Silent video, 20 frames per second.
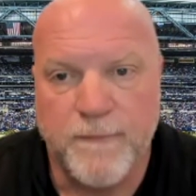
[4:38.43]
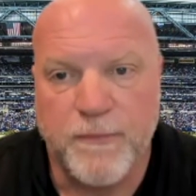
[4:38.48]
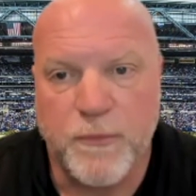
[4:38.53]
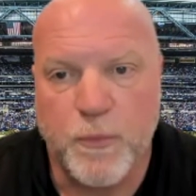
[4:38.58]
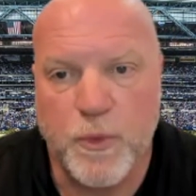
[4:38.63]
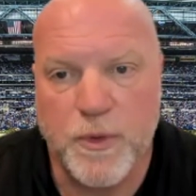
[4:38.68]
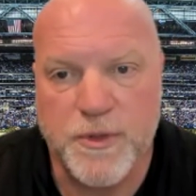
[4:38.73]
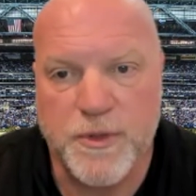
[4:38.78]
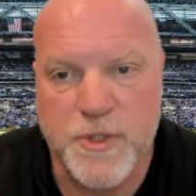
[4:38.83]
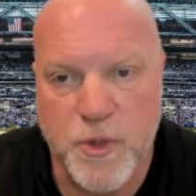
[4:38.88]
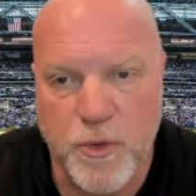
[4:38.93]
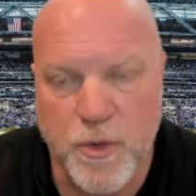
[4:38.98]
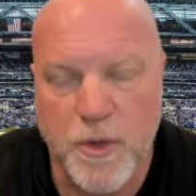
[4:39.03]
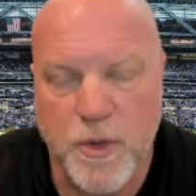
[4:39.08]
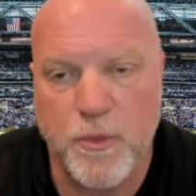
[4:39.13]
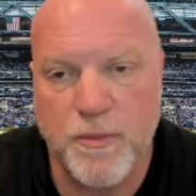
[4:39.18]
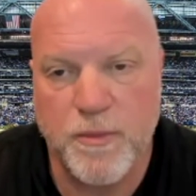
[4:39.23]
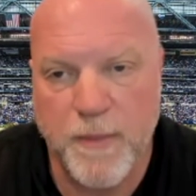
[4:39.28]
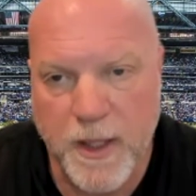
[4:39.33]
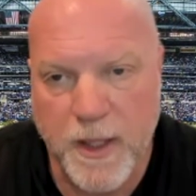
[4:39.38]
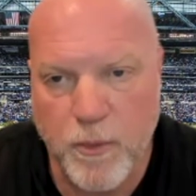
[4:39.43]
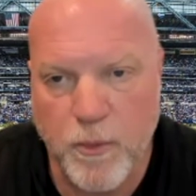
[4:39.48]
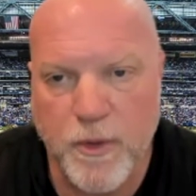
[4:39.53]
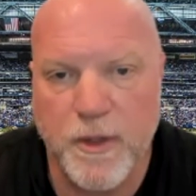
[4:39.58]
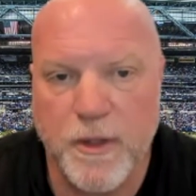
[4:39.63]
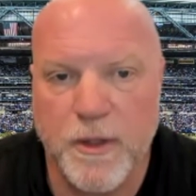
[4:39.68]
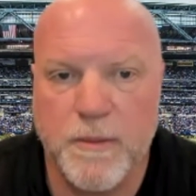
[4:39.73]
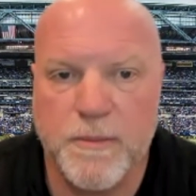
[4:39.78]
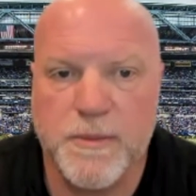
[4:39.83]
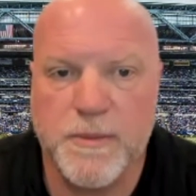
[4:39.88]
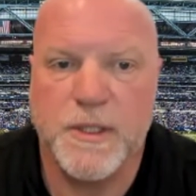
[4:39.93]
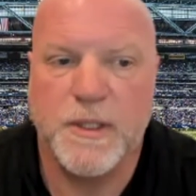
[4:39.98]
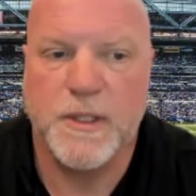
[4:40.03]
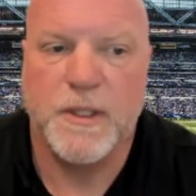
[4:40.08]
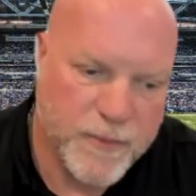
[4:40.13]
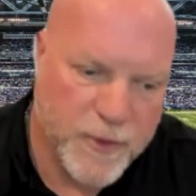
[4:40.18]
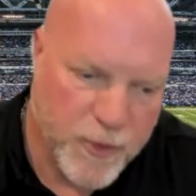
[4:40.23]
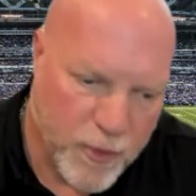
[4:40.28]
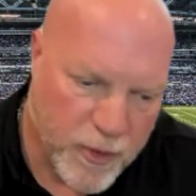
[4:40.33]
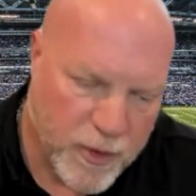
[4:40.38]
With Tua, with Mike Williams,
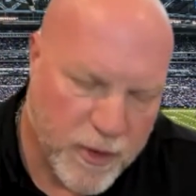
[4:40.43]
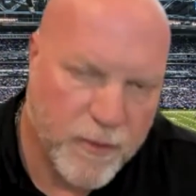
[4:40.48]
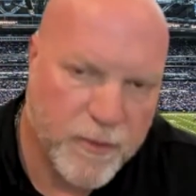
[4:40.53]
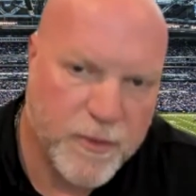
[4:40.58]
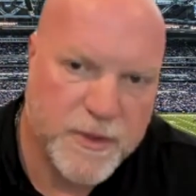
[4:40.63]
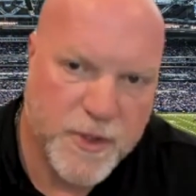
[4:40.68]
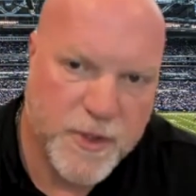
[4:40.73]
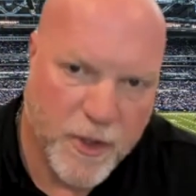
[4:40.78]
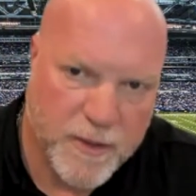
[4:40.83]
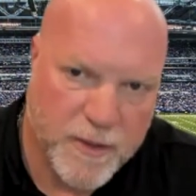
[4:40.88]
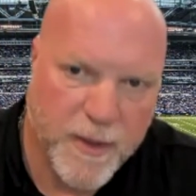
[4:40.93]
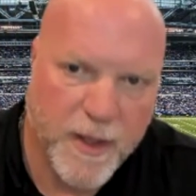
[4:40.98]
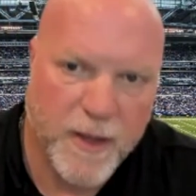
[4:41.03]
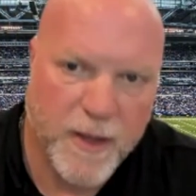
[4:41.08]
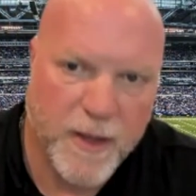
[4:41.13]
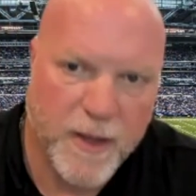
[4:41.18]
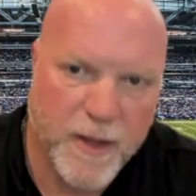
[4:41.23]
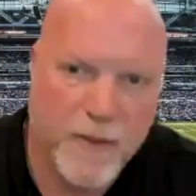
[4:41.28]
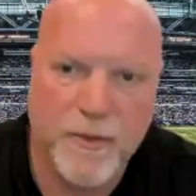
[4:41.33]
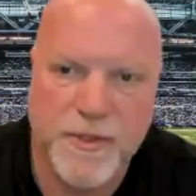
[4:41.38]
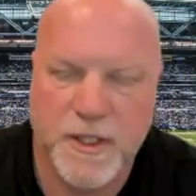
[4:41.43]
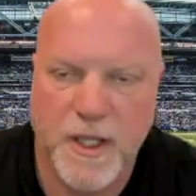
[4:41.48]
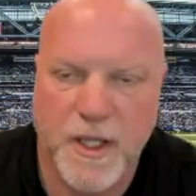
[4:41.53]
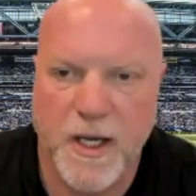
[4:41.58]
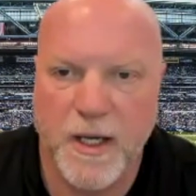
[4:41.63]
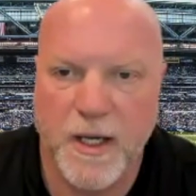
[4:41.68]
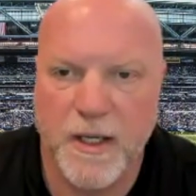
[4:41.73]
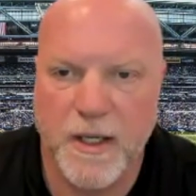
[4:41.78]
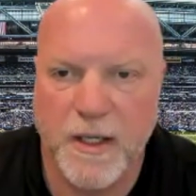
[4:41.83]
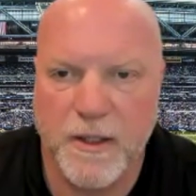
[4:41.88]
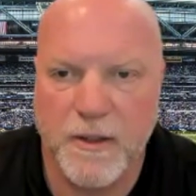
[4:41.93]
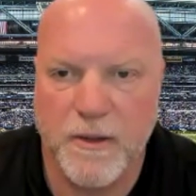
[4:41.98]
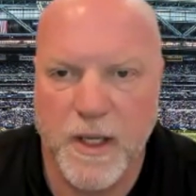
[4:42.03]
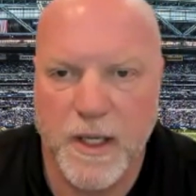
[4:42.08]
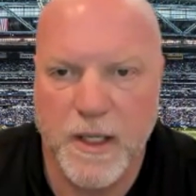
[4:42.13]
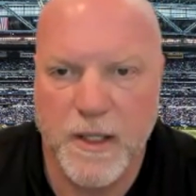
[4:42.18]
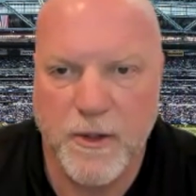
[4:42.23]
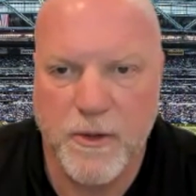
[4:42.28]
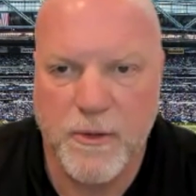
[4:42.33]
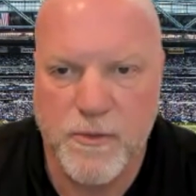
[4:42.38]
New York, what we talked about with Salah and
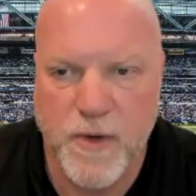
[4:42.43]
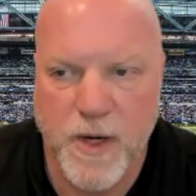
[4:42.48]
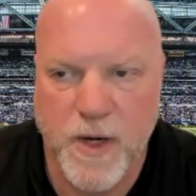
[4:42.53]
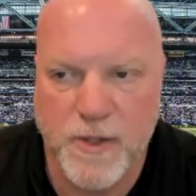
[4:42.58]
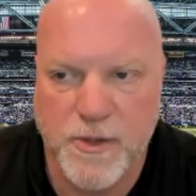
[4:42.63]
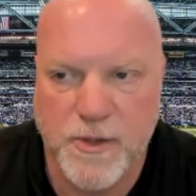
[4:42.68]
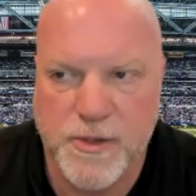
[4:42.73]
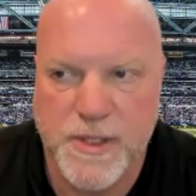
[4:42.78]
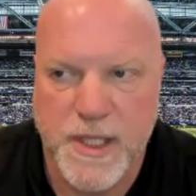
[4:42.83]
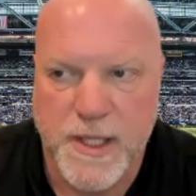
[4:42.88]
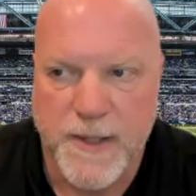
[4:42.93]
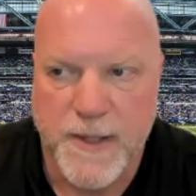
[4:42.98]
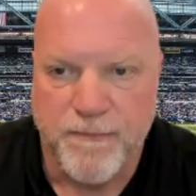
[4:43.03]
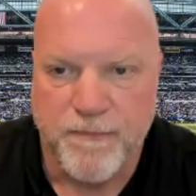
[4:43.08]
Aaron Rodgers.